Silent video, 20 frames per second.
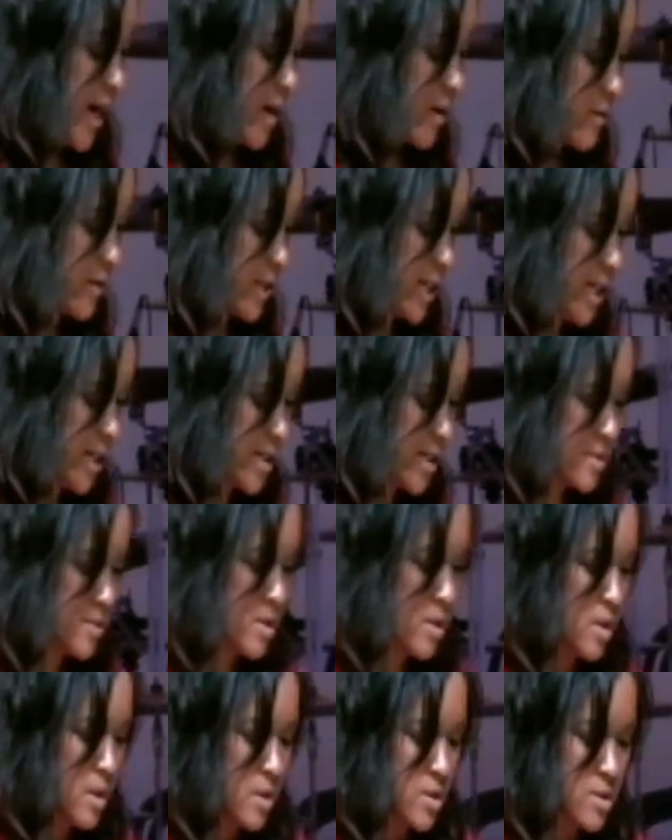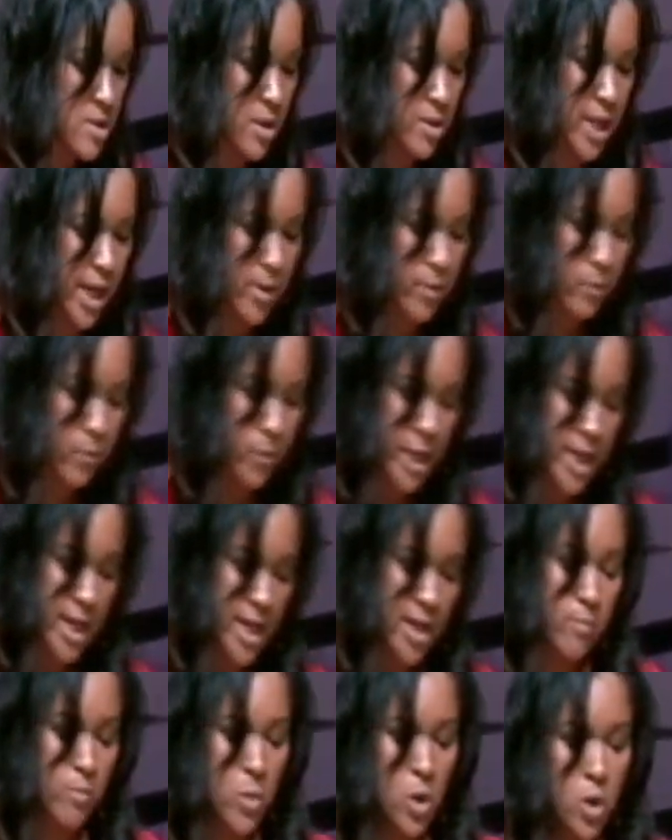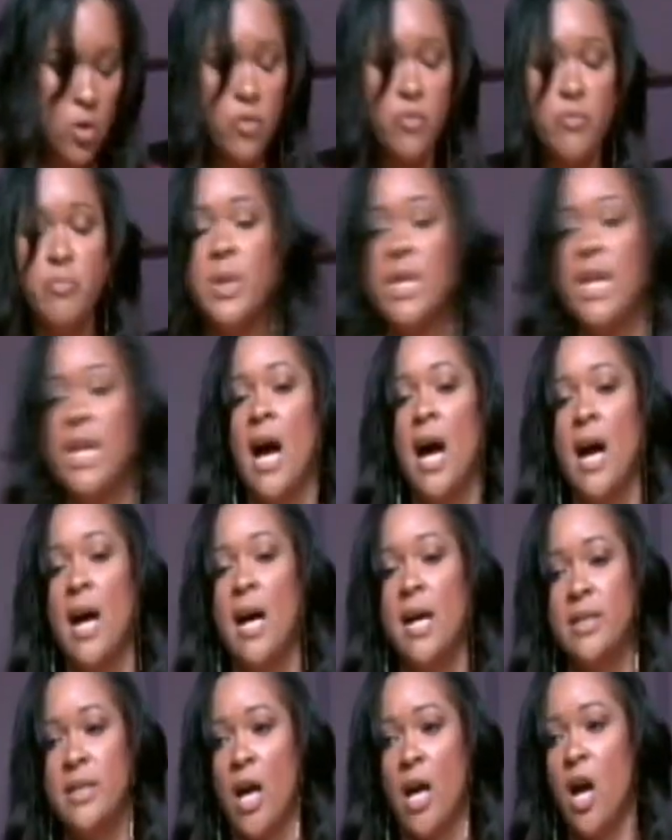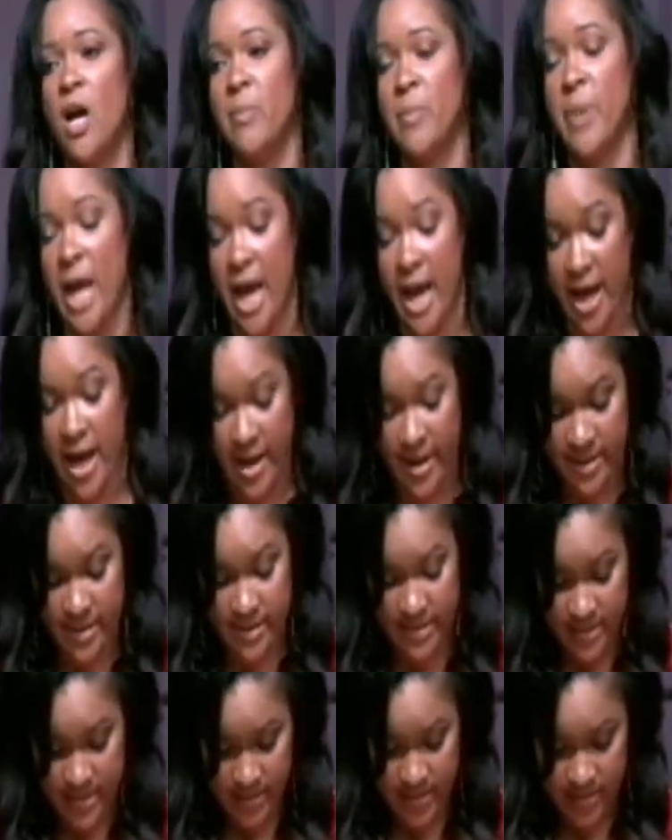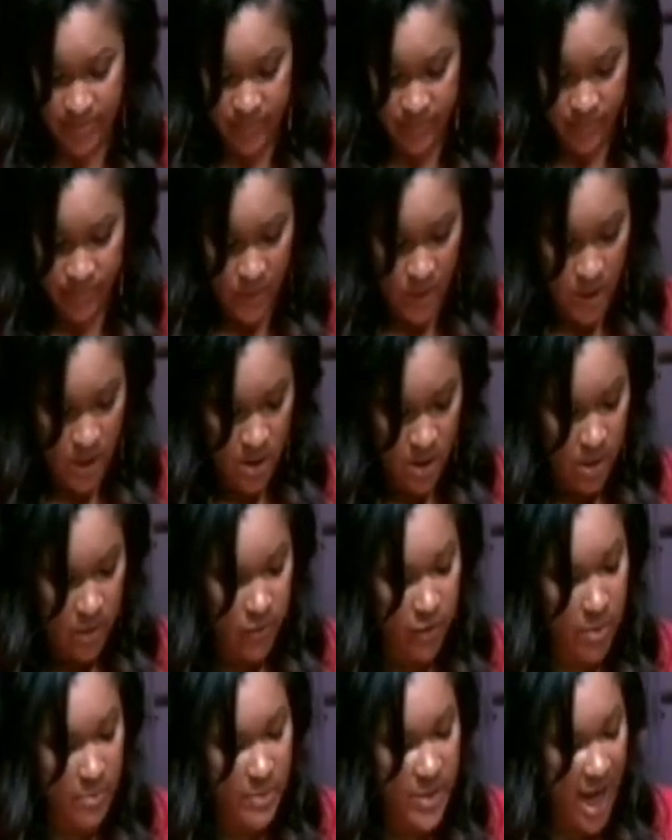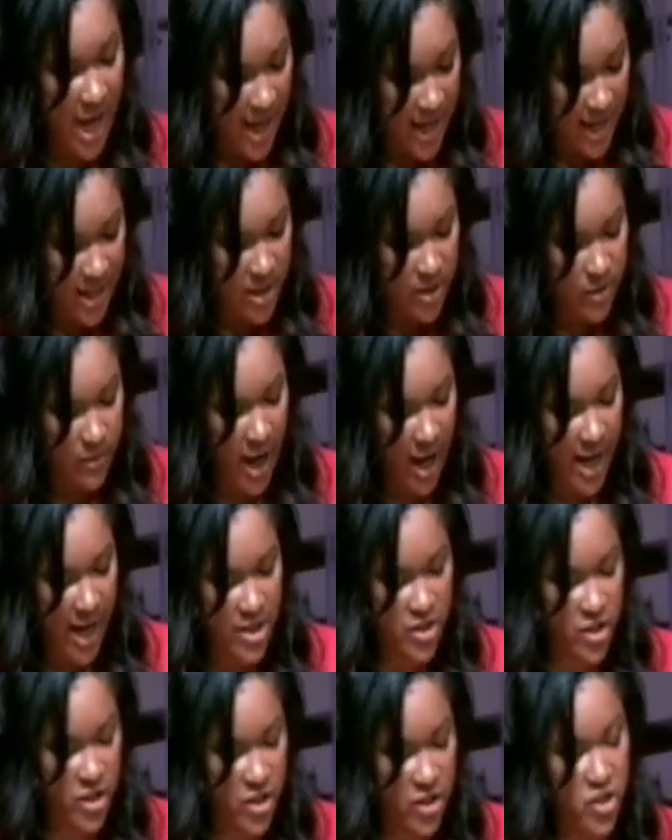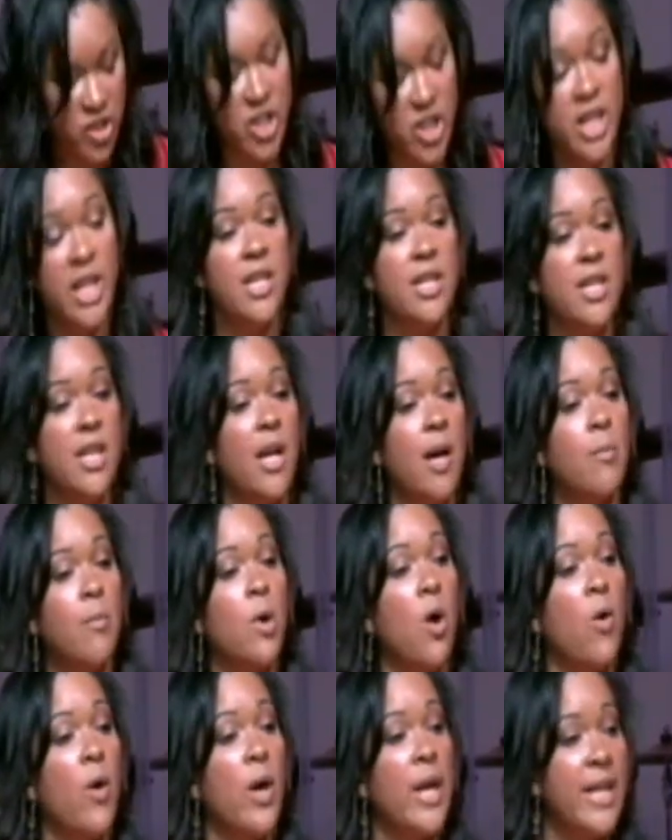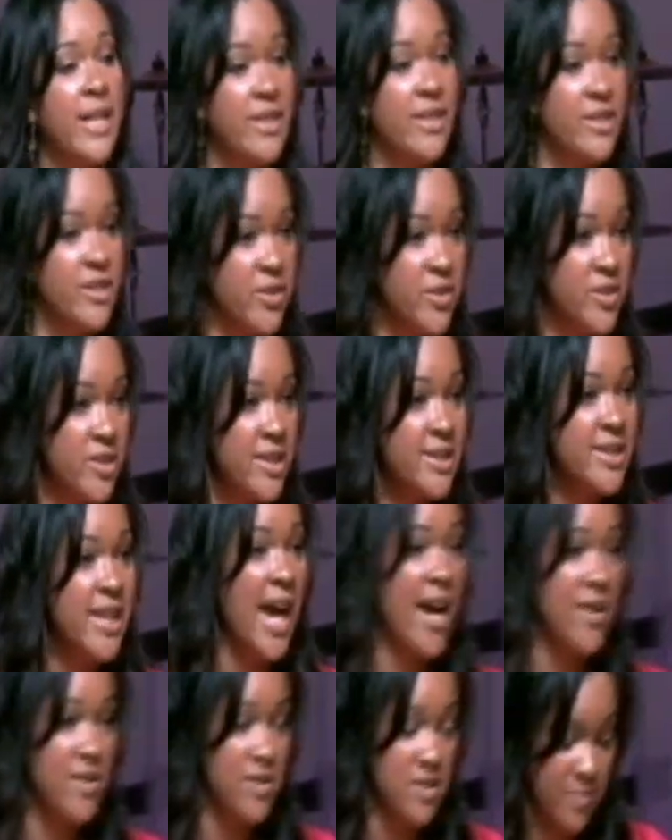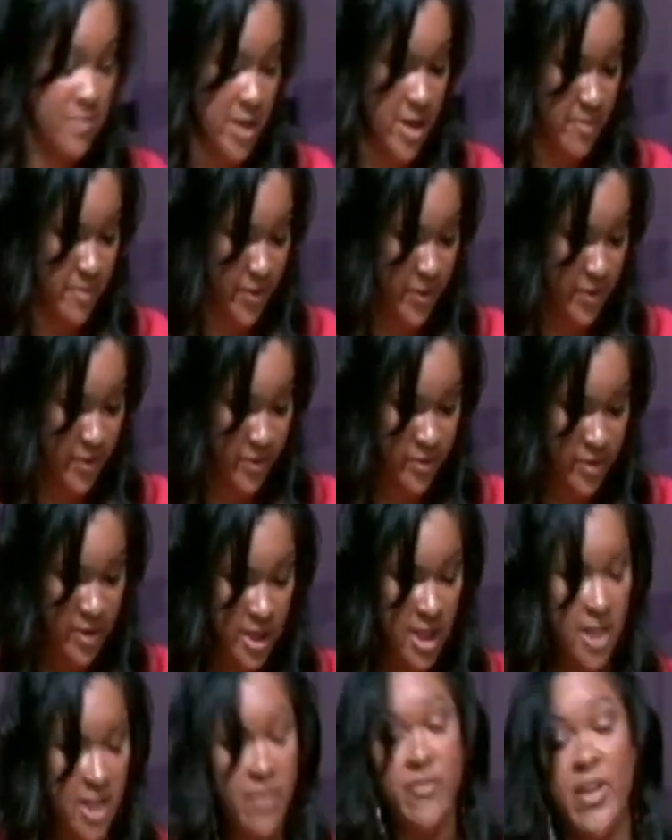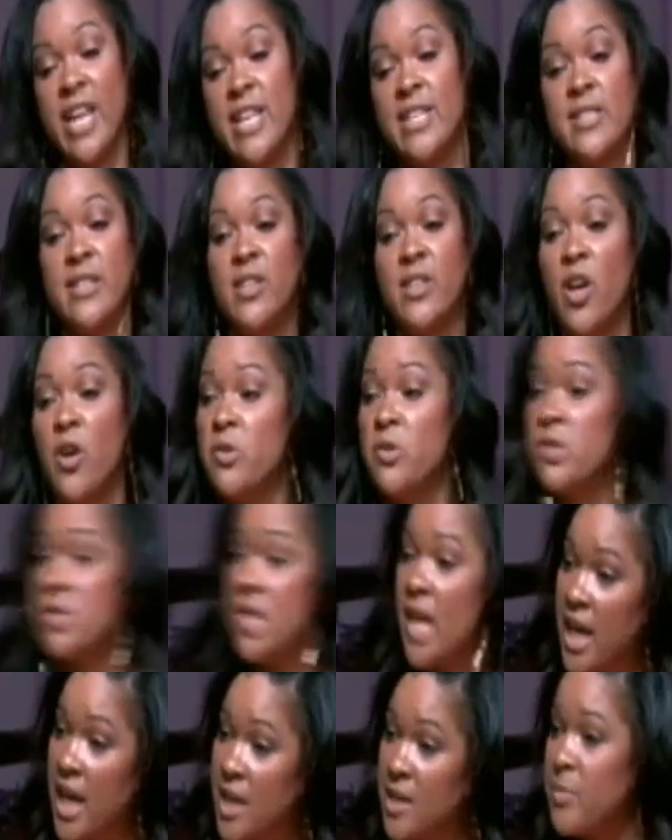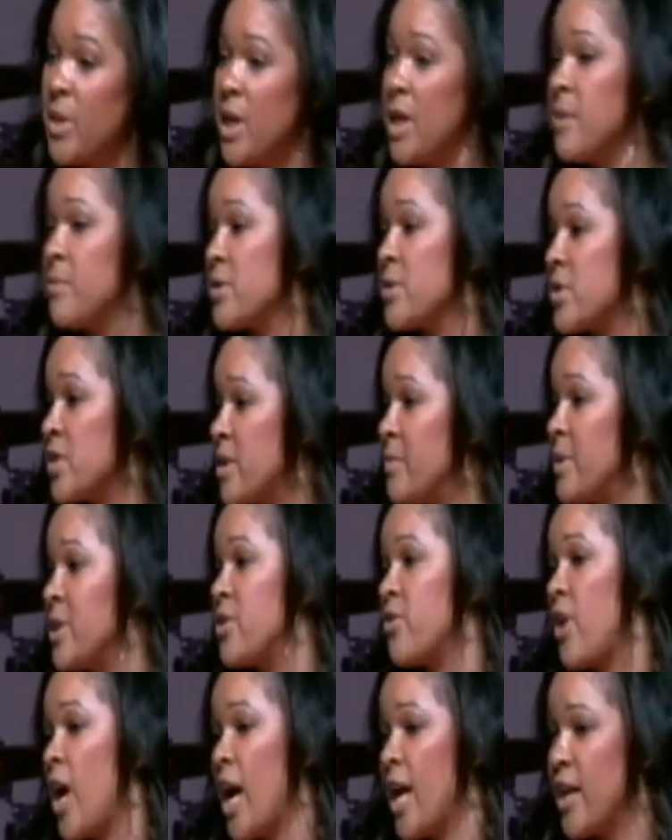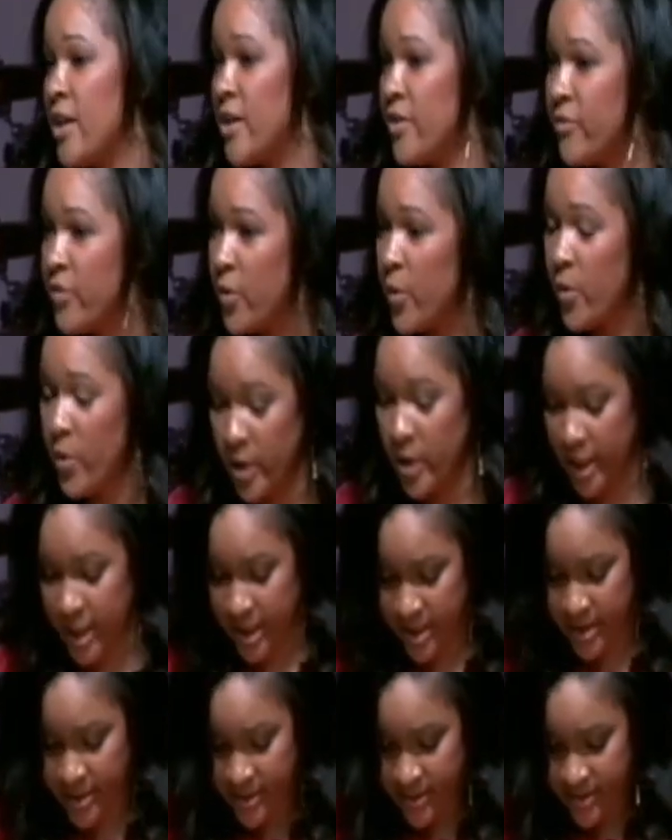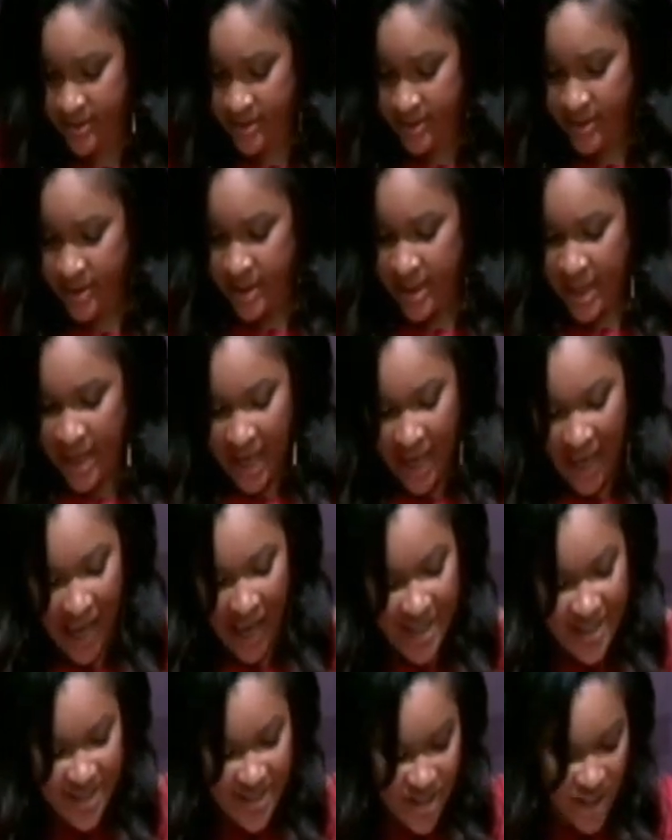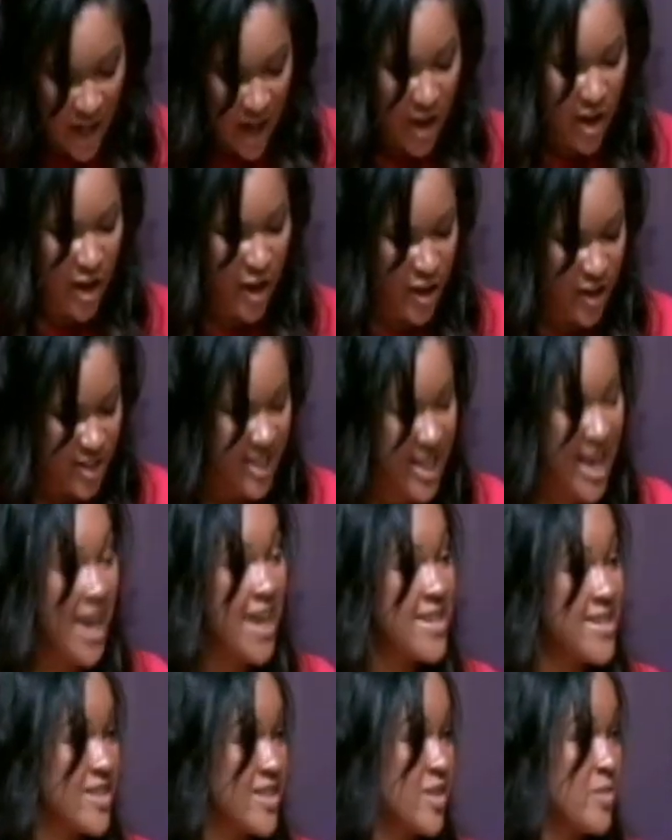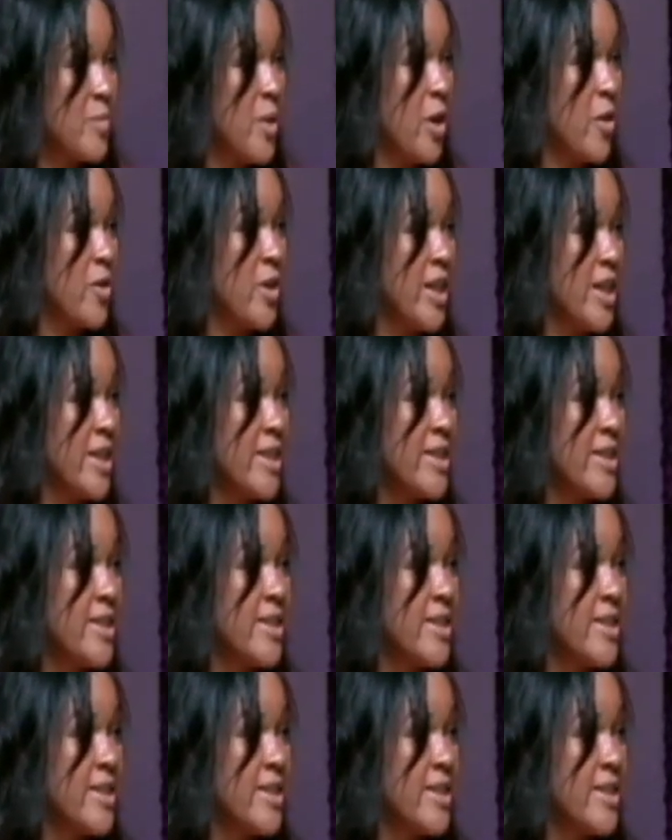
areas so that we can move beyond our past. From that interaction, she ended up going into the townspeople, facing those same people she'd been trying to avoid, and share her testimony.